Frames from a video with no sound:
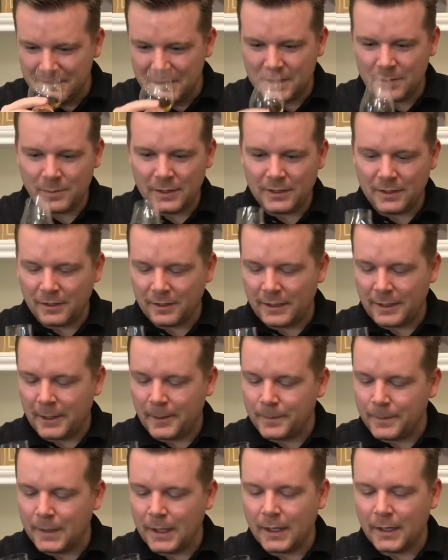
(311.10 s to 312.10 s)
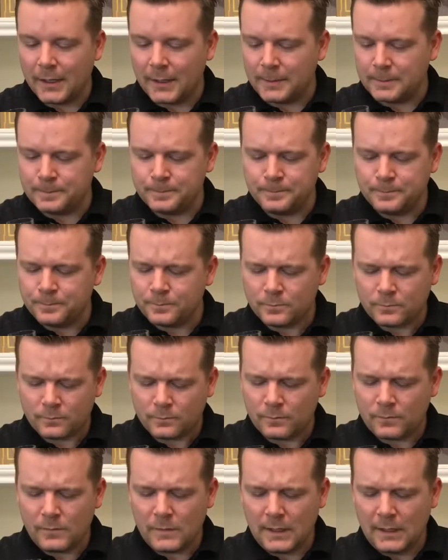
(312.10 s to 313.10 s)
To be there now.
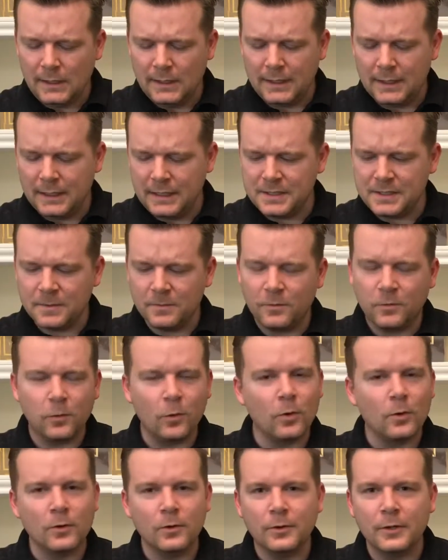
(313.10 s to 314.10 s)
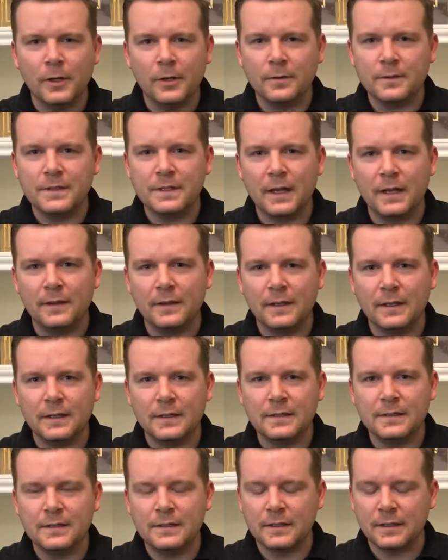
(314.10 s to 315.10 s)
Getting some floral notes on
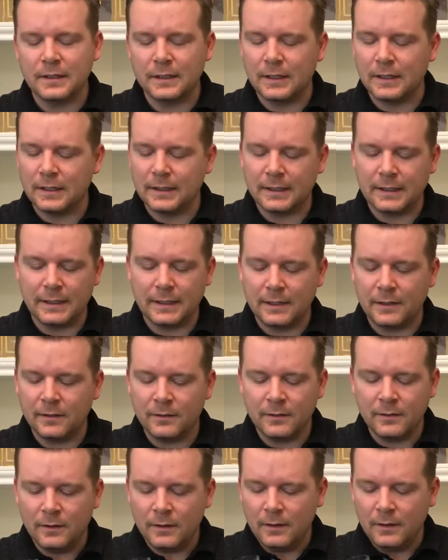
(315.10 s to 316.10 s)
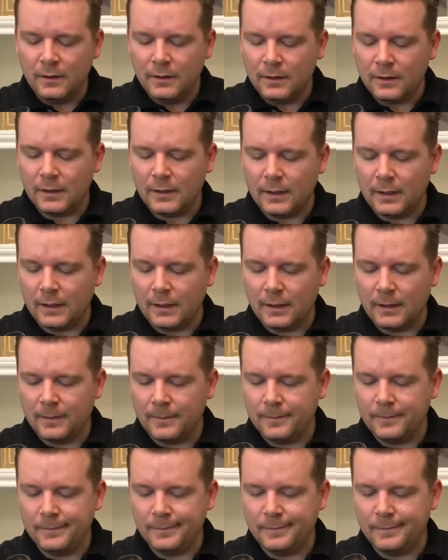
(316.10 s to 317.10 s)
this again.
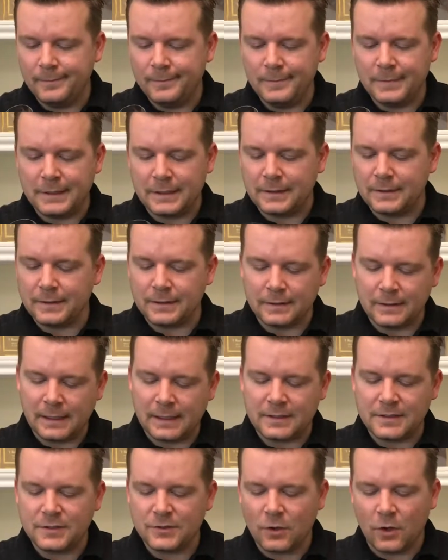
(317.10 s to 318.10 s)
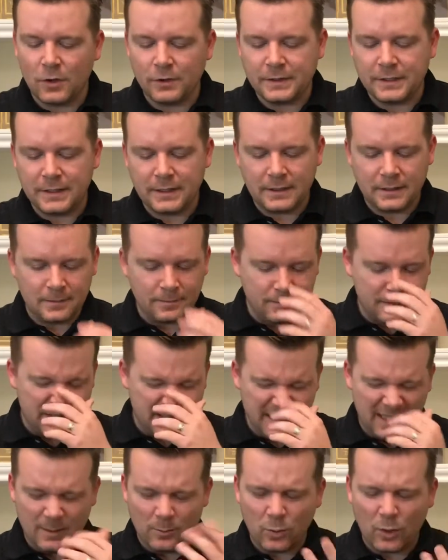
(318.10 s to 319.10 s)
That salty
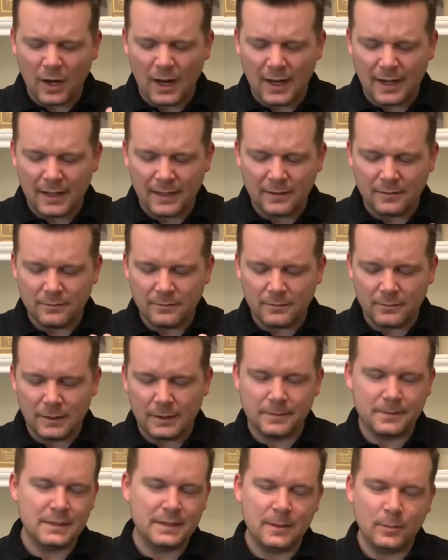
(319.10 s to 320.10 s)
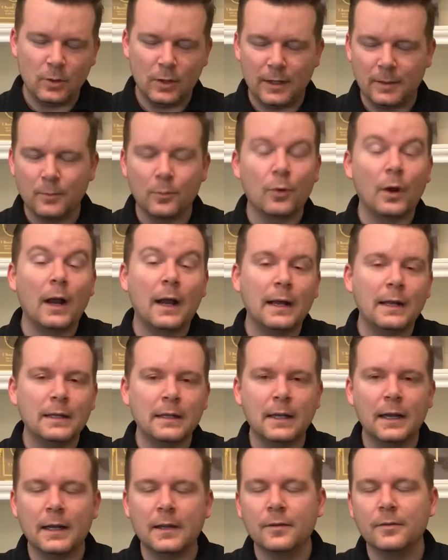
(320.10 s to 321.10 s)
brine
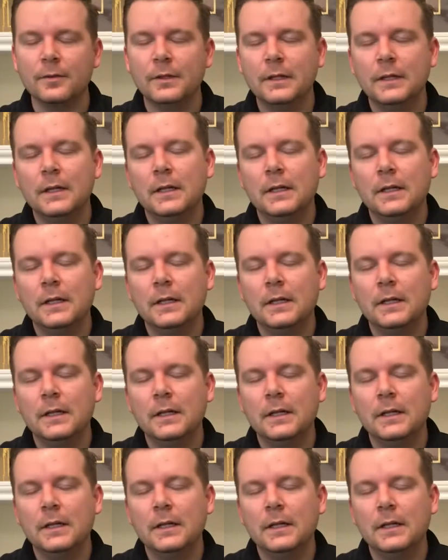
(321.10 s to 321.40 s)
kind of